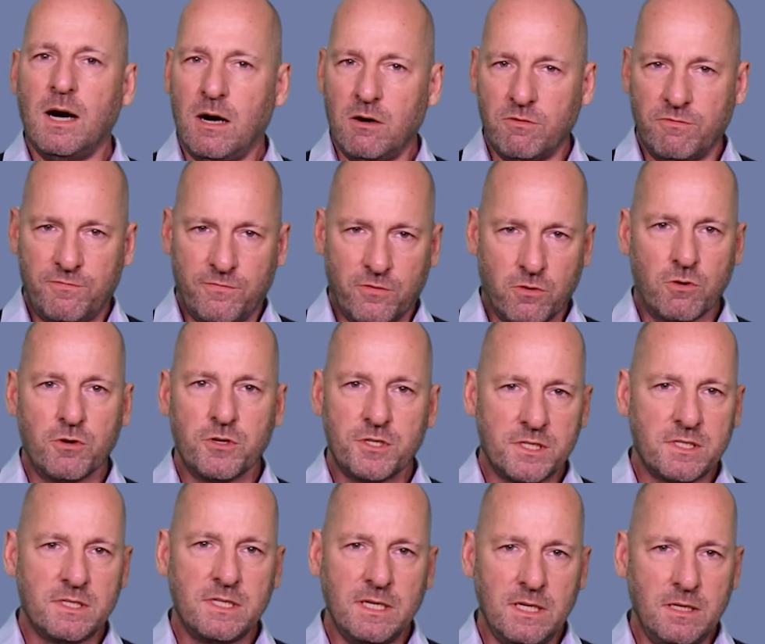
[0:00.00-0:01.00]
are
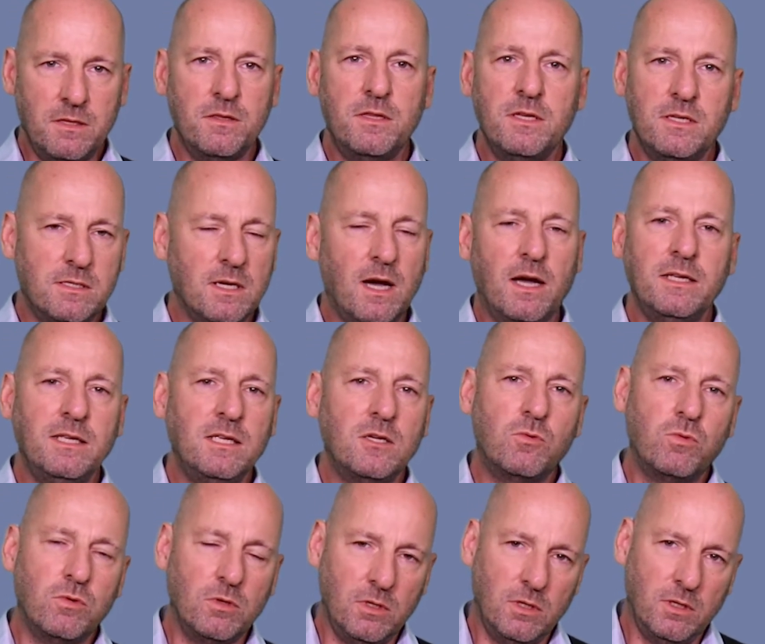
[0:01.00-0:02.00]
forced in these
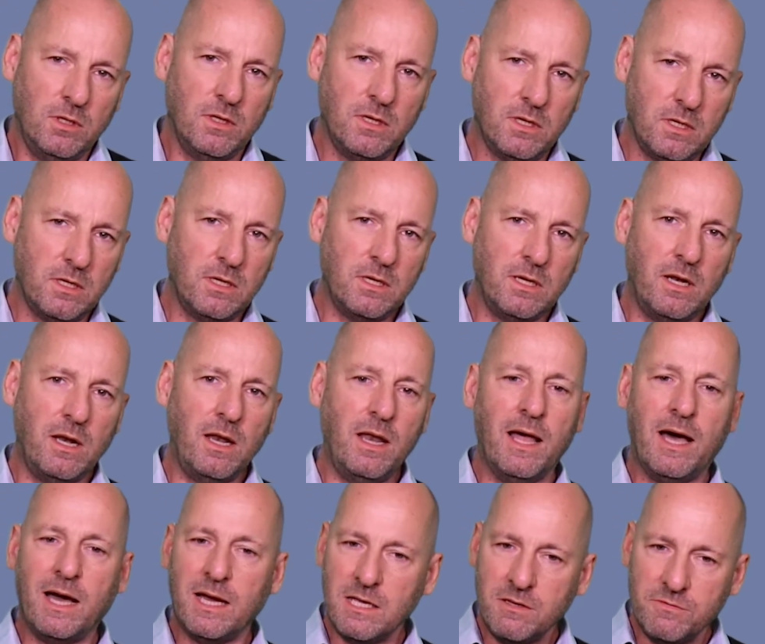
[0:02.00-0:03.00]
unequal
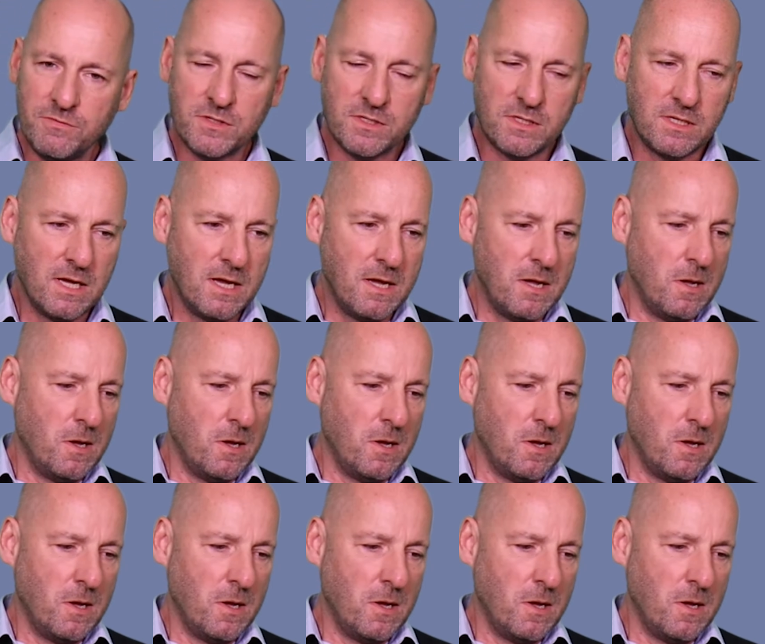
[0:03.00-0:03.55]
lives.